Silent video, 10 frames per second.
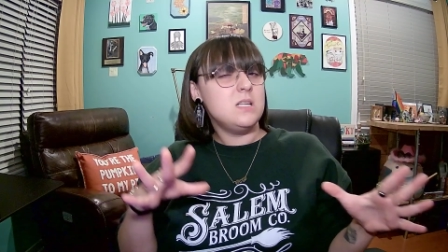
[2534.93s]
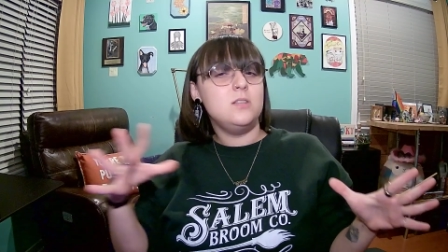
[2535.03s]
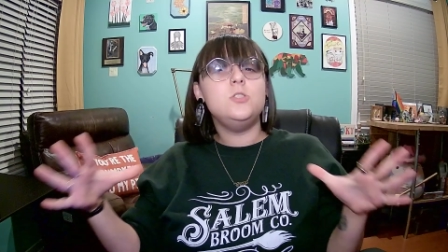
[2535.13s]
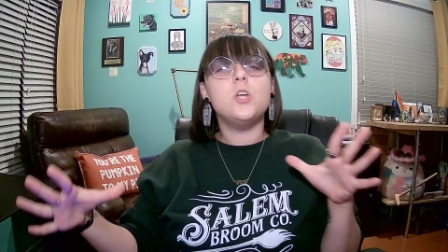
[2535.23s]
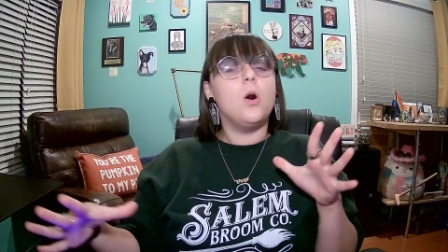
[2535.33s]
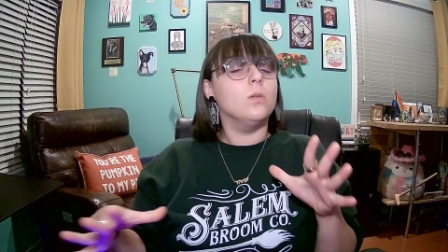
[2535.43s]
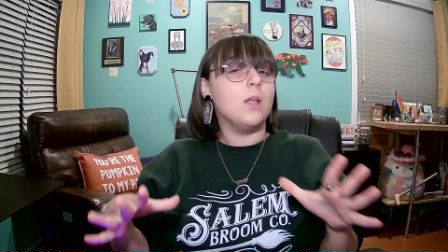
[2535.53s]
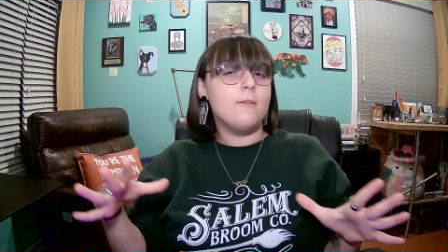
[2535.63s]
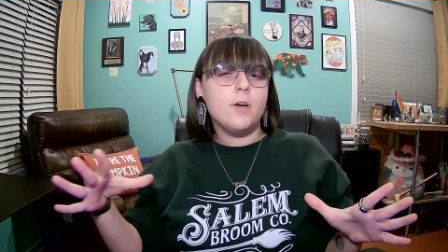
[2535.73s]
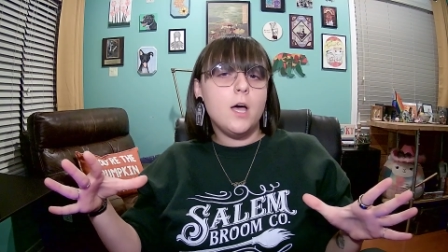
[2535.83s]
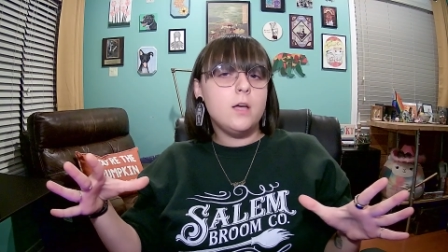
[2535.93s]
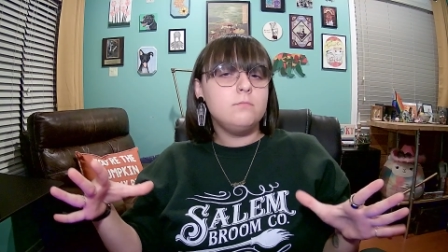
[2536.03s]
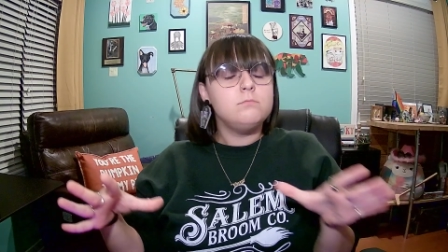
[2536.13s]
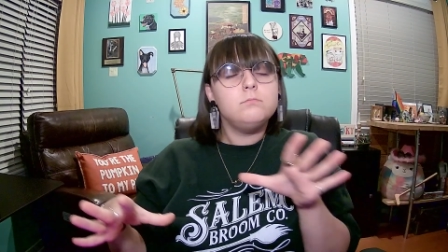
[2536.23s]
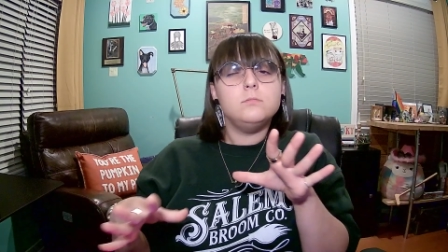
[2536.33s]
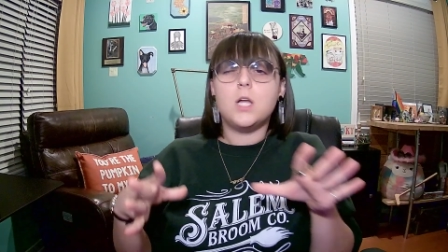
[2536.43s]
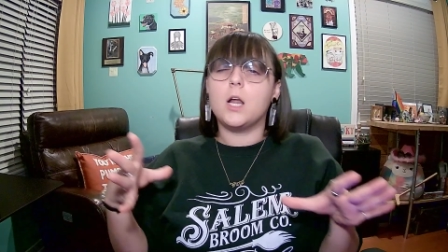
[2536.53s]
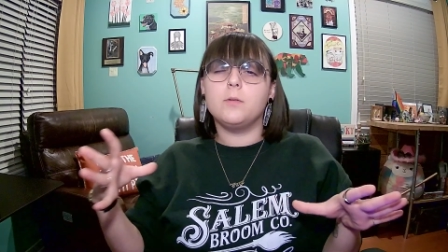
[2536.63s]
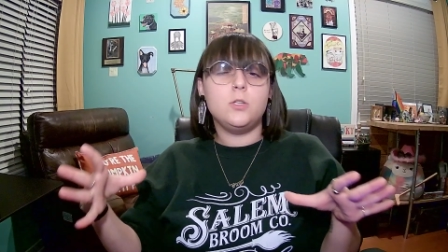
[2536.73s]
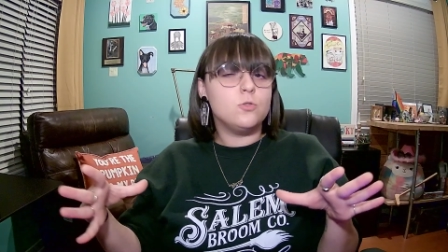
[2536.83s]
don't love it.
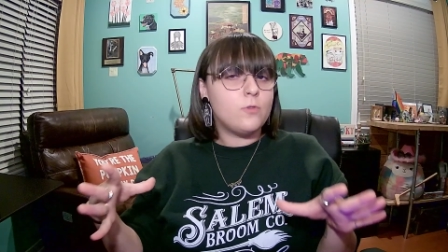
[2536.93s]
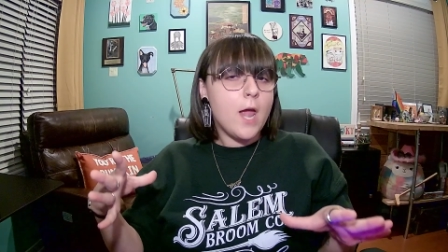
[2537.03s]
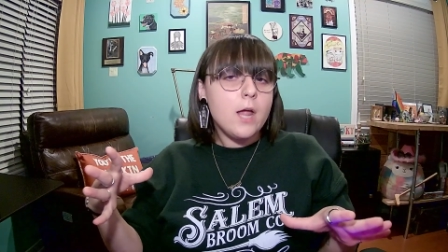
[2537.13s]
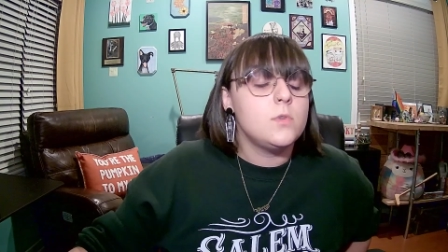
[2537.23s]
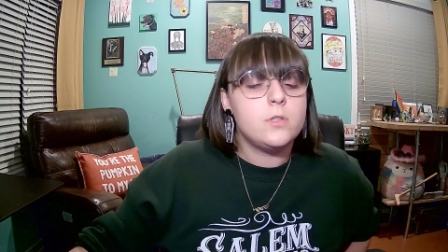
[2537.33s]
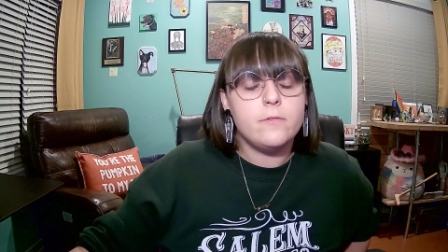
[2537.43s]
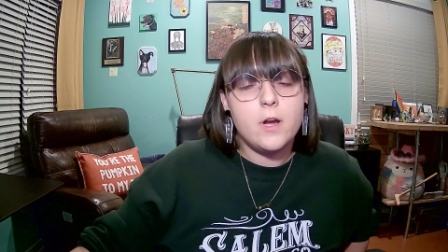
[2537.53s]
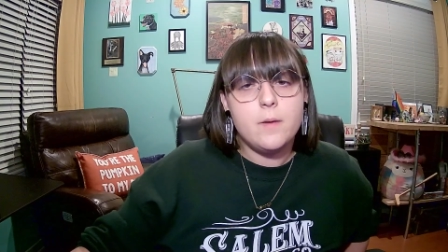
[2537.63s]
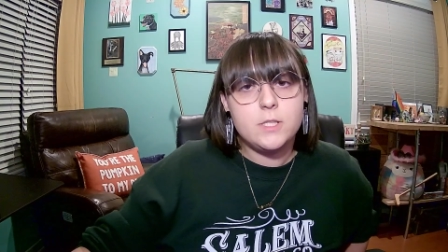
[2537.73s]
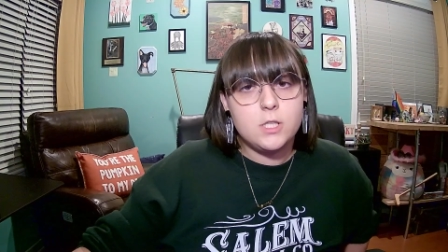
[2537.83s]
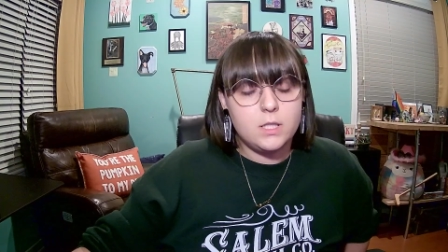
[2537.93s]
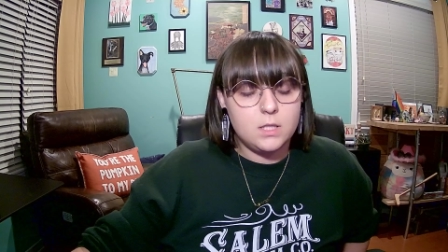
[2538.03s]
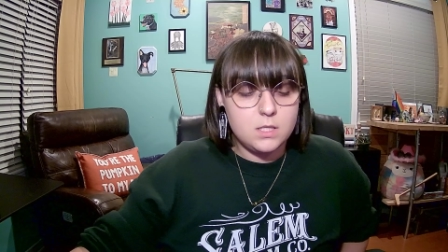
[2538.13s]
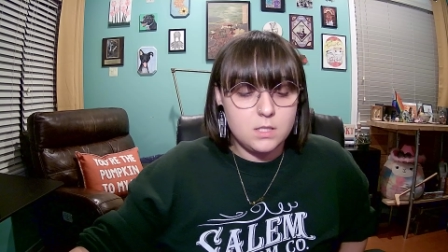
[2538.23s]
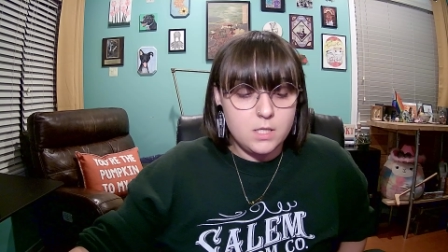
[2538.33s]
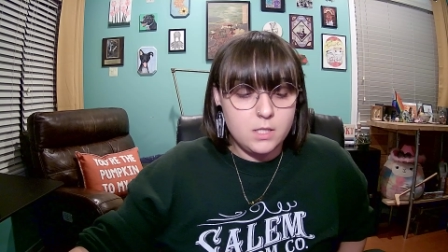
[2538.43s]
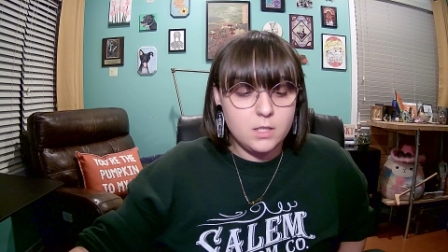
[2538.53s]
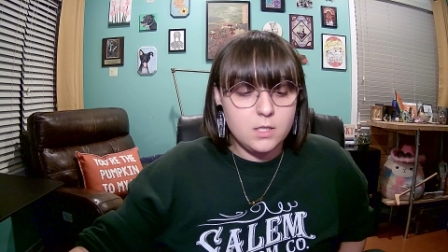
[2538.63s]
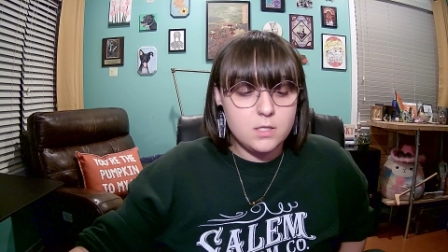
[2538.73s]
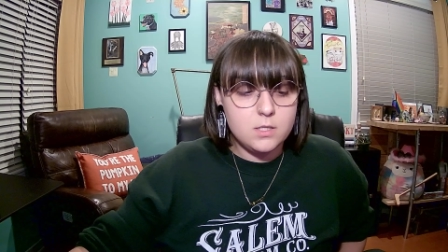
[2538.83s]
Not a huge fan. So very much like the
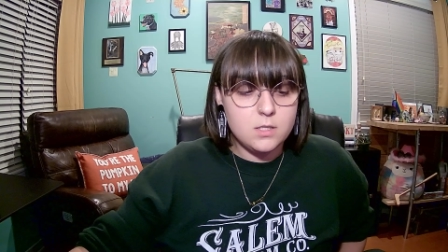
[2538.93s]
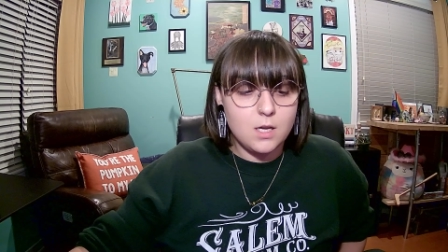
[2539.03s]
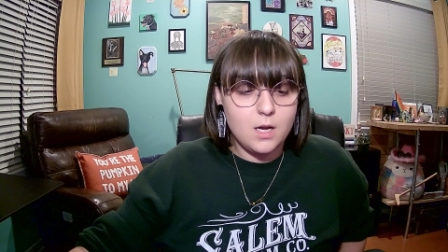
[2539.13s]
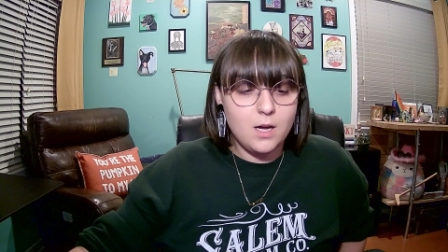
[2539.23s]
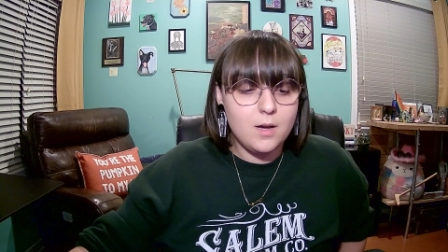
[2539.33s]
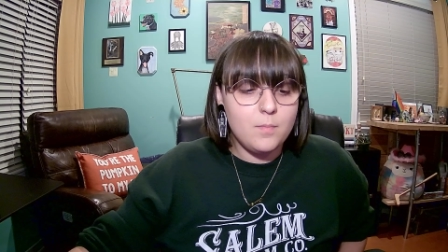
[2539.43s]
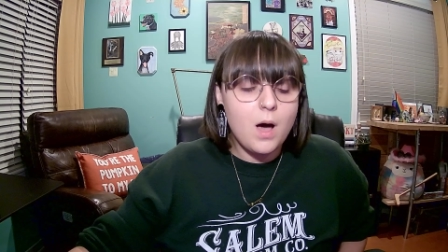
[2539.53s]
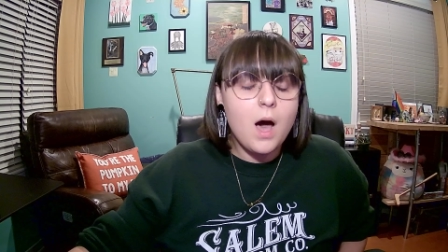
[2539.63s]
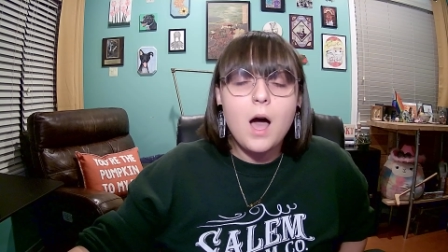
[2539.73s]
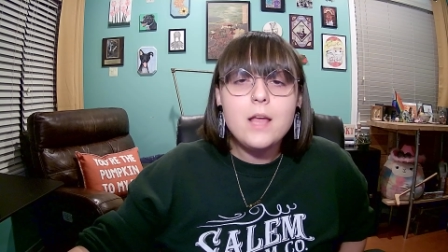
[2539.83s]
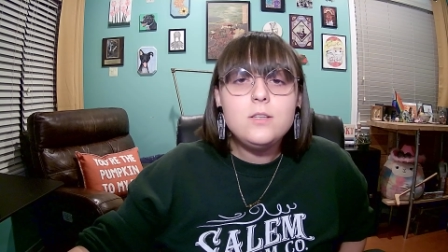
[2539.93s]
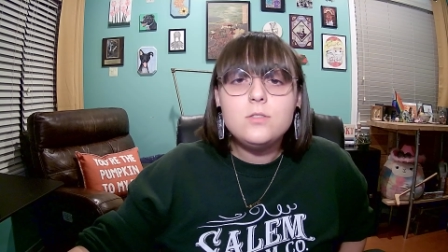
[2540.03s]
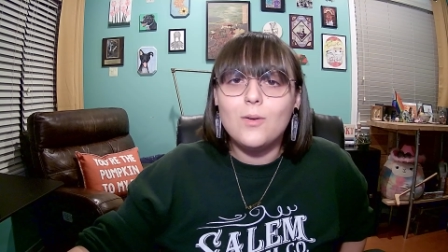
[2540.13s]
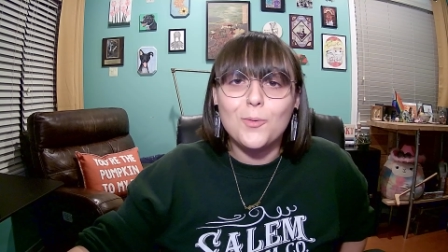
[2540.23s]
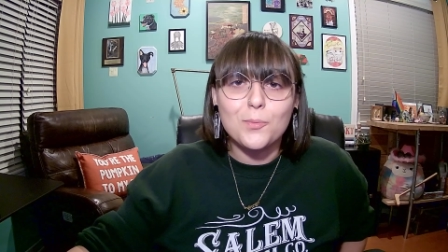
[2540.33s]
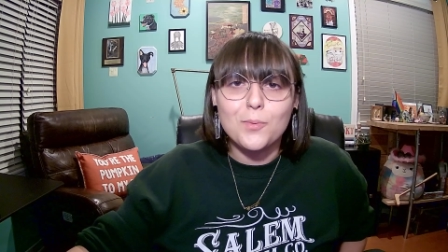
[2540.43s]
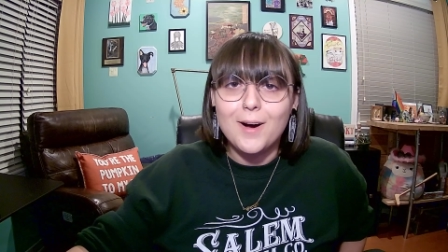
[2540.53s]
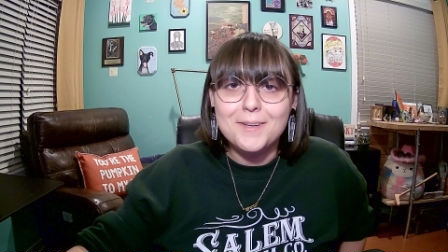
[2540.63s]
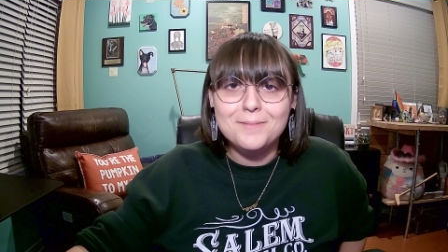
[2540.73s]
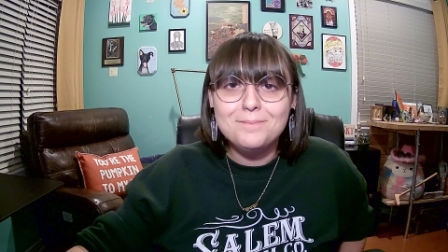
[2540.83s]
sneakers, um, I don't
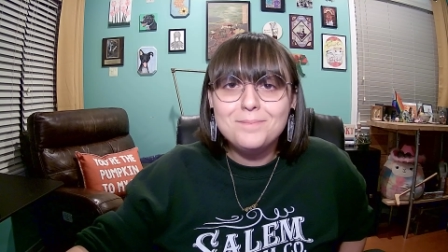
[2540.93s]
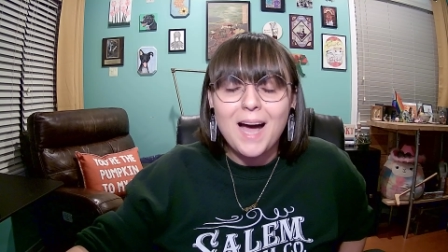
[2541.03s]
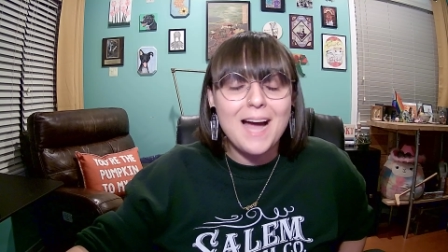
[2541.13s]
run.